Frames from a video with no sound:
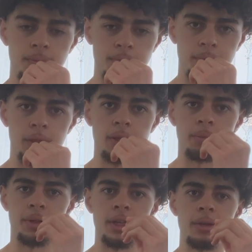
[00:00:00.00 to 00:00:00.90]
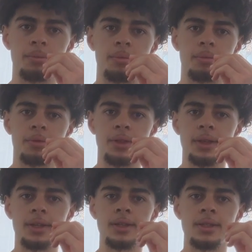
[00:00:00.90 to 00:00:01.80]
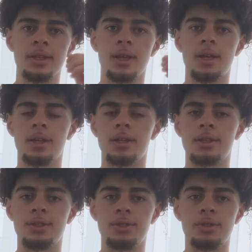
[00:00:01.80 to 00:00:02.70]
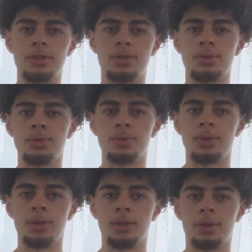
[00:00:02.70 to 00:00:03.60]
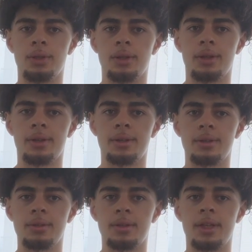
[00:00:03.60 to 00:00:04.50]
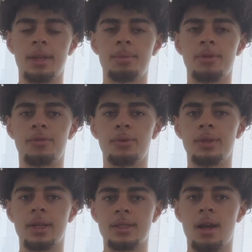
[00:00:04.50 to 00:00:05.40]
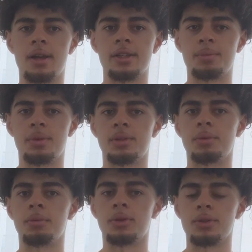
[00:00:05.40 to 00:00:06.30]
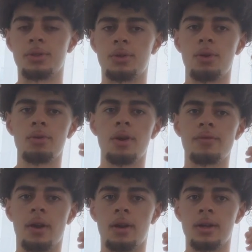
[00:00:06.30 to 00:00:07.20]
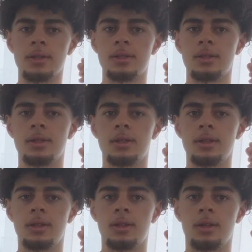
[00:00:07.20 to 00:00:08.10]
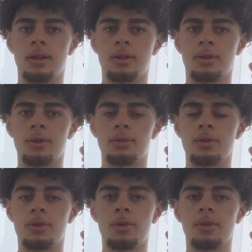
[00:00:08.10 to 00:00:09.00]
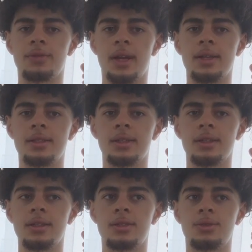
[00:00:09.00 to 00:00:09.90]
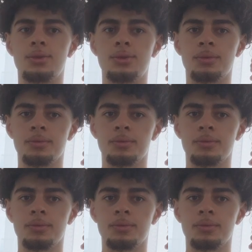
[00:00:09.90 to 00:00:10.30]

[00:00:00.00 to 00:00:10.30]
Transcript: But the key thing is you need to keep the food as high as possible, because the goal of a cut and the goal of dieting is to